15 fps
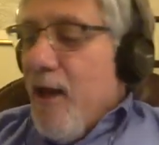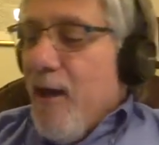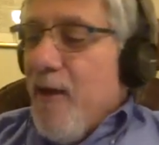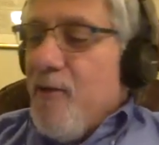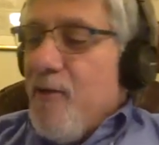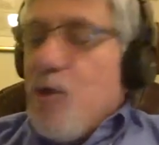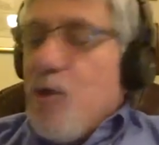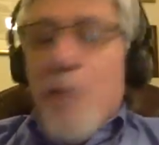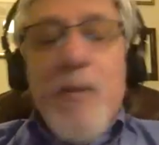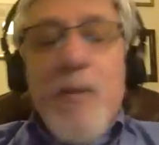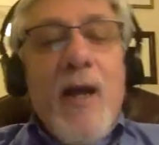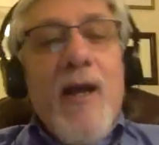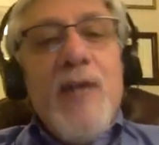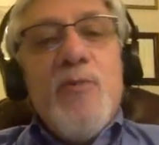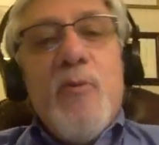Some
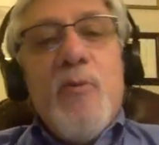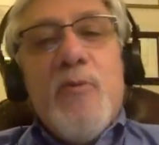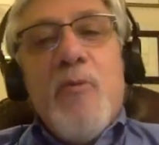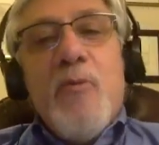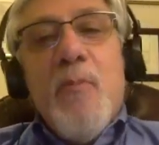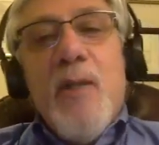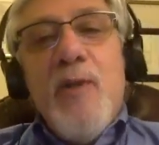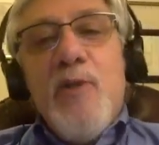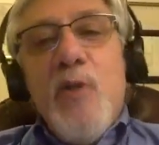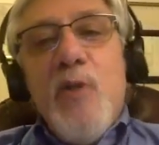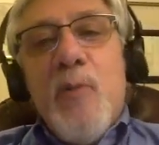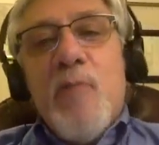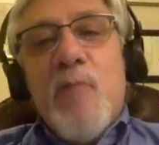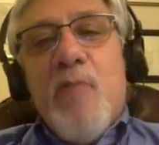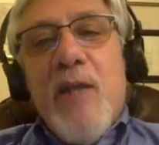guys were tremendous
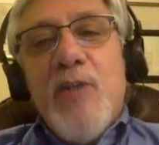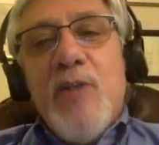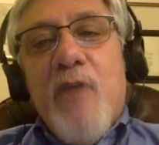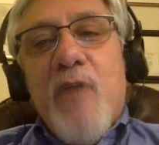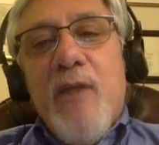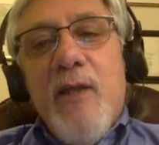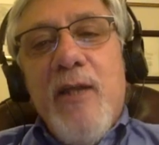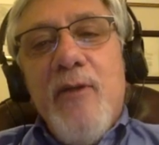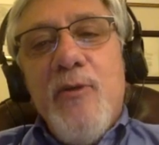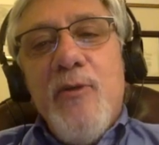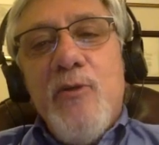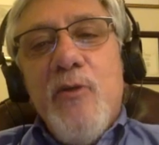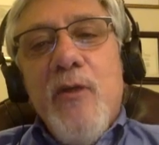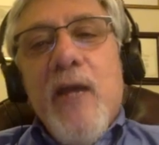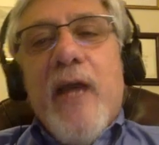human rights
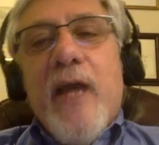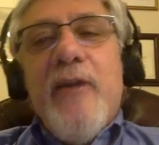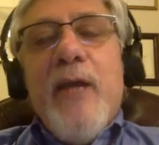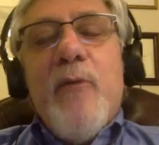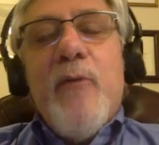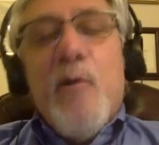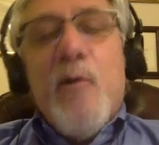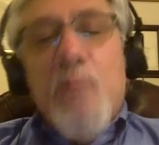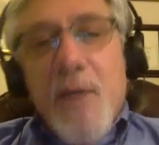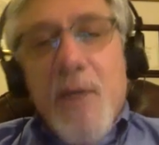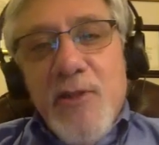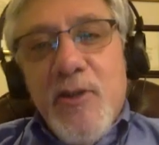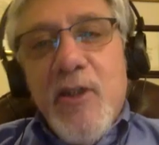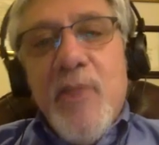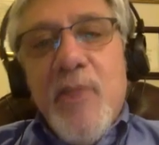violators, and they were
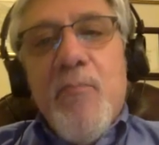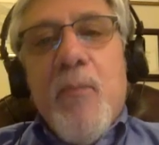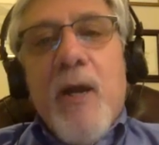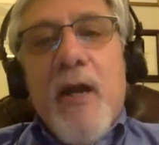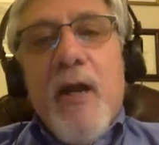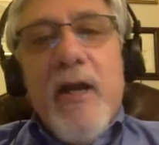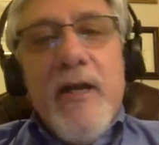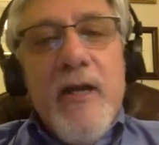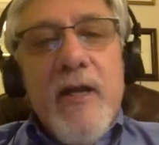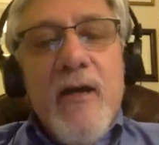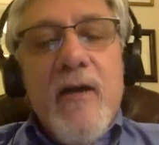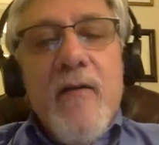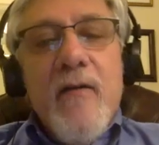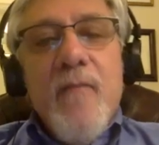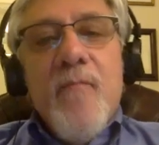arrested by
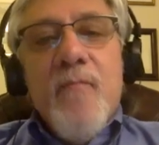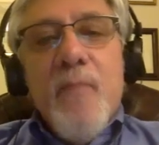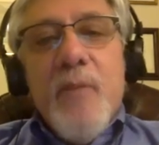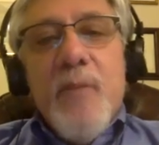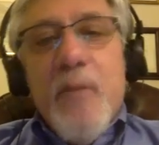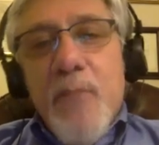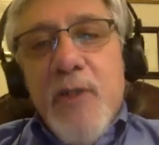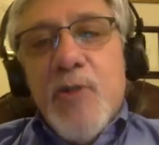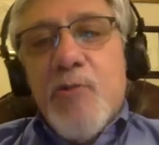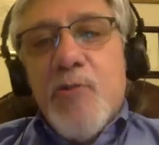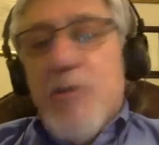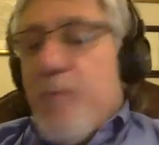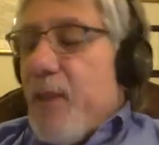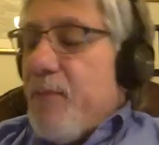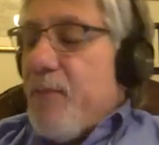the
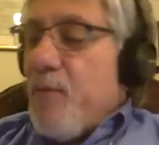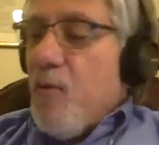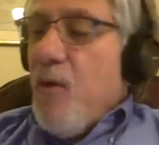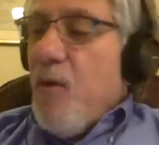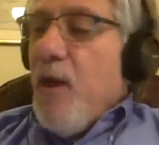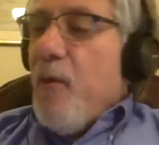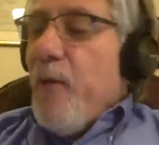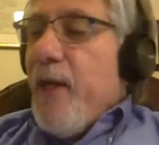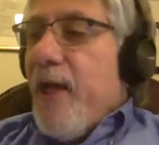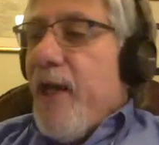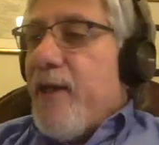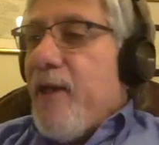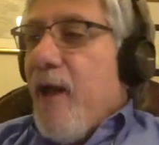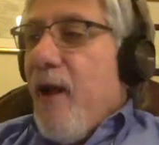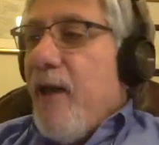ministry people. We
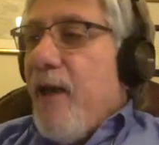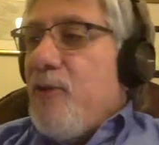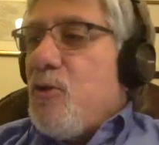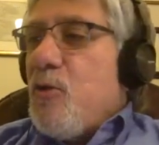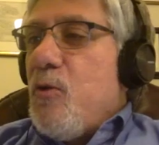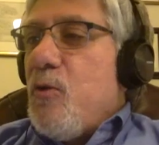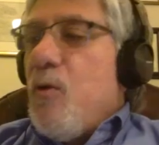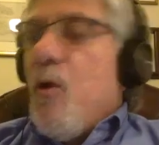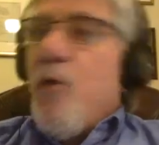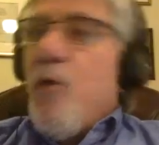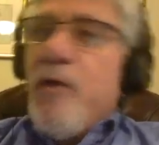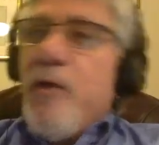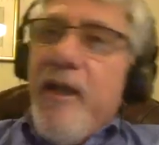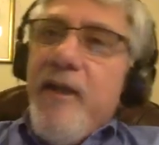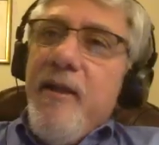had guys who,
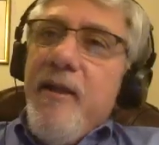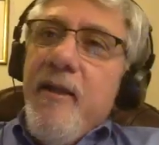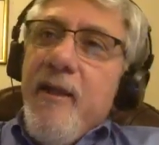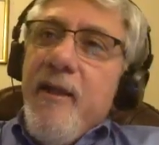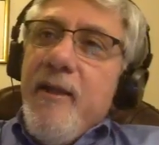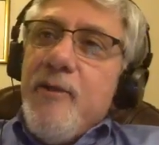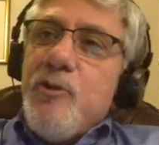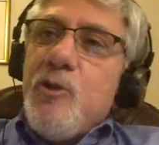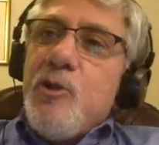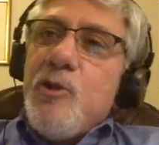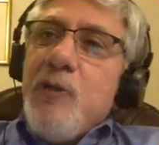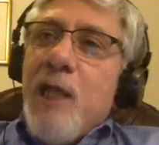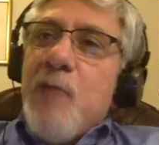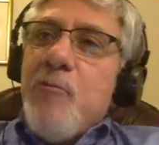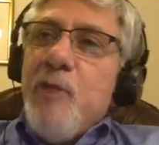okay, here's the
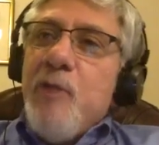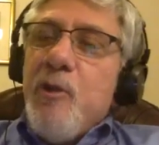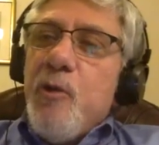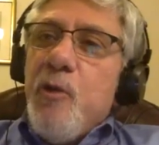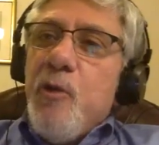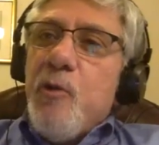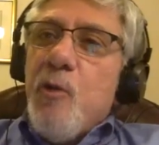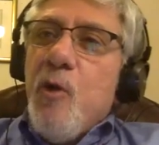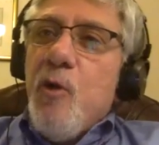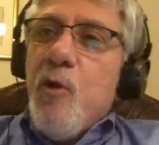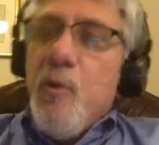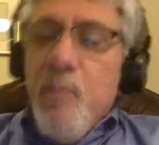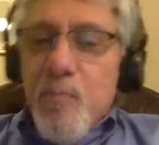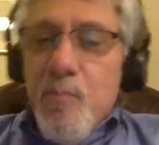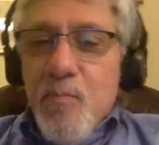salary you're
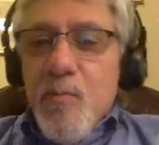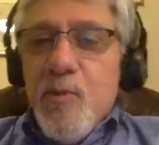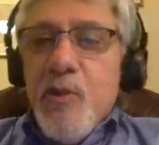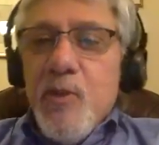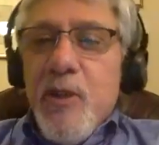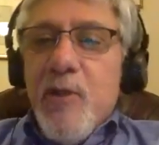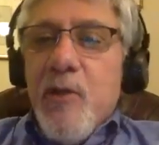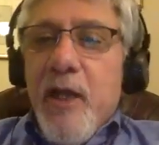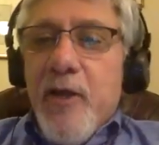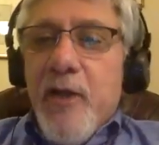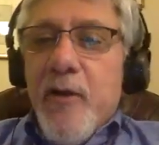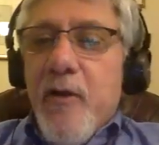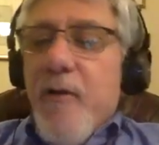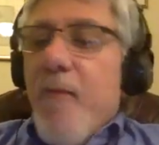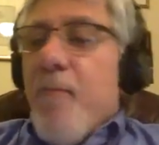owed, see you
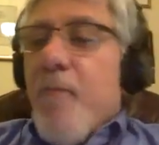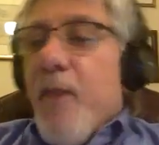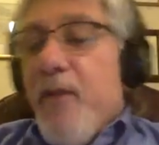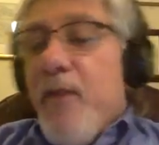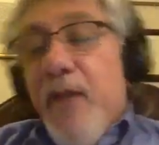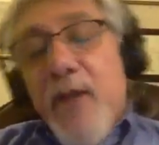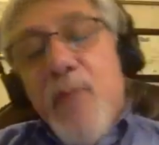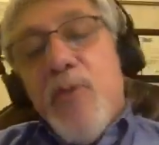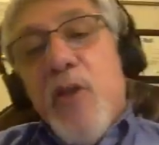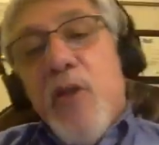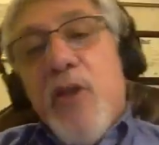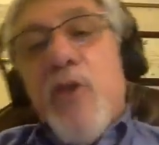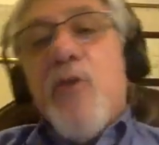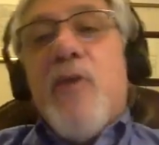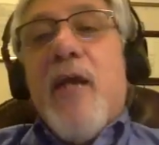later. Then there was a
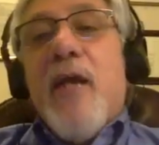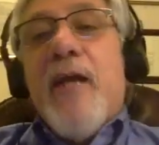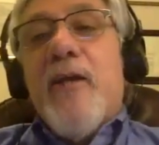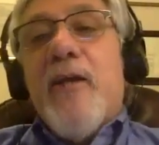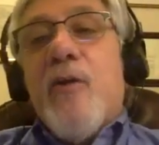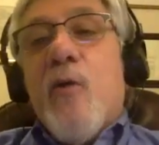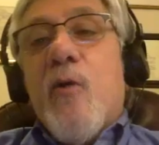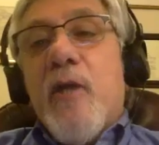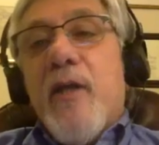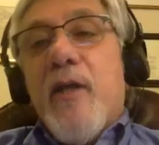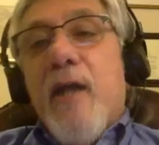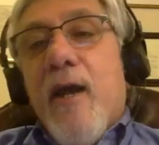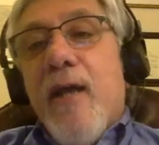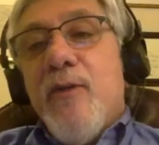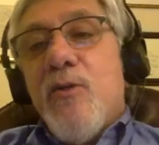third category of
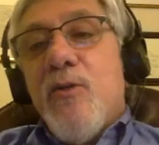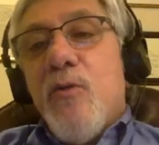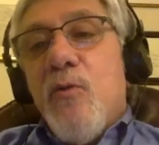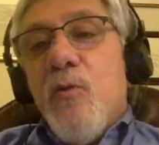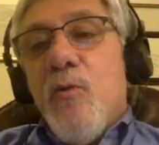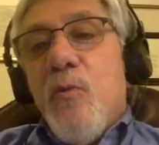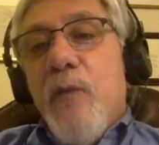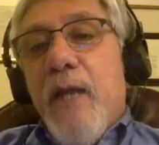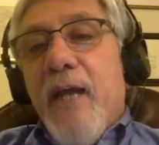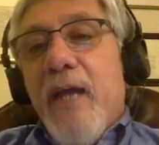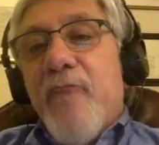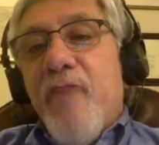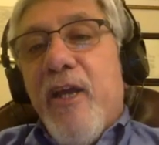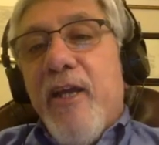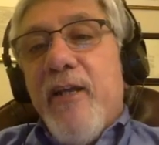guys who we
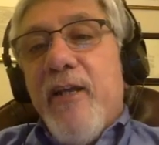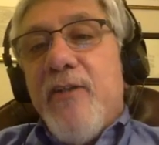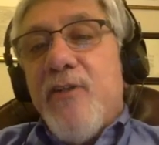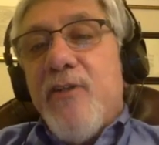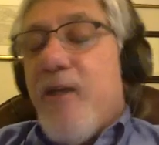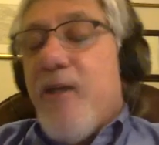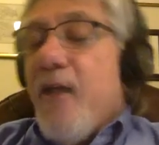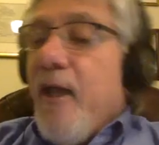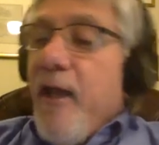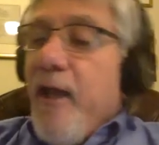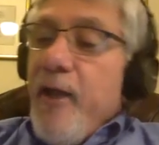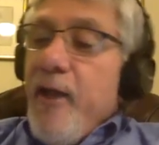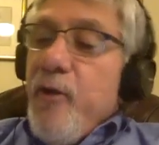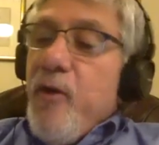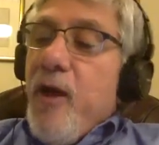had vetted. He said,
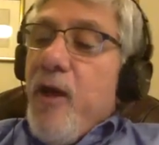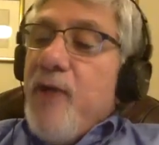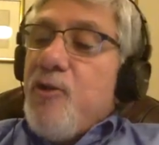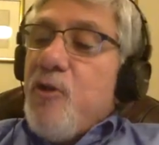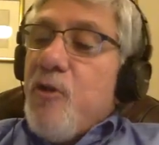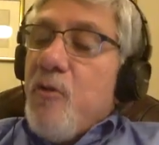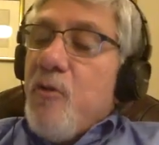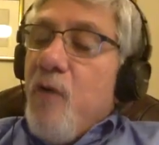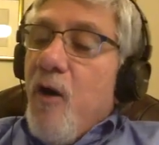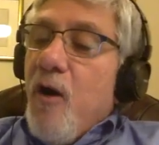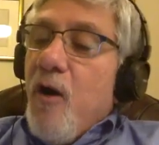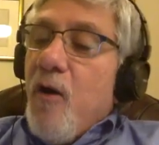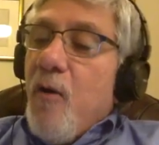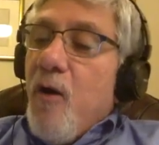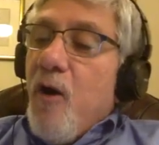hey, you guys
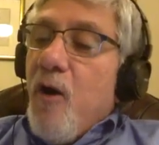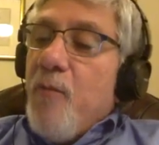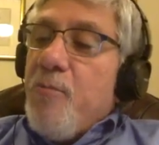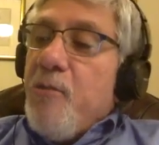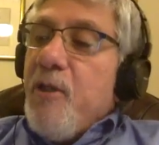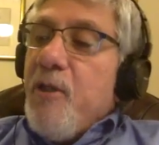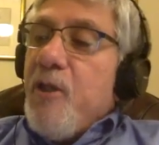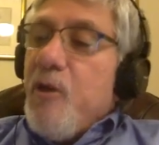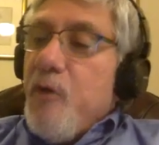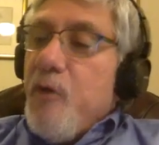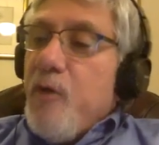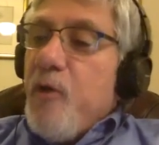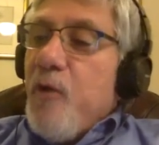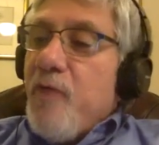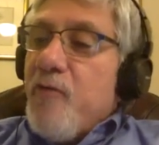are pretty
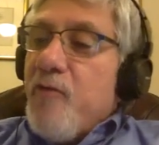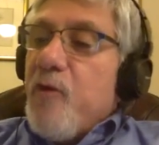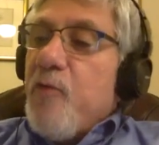good. You have a good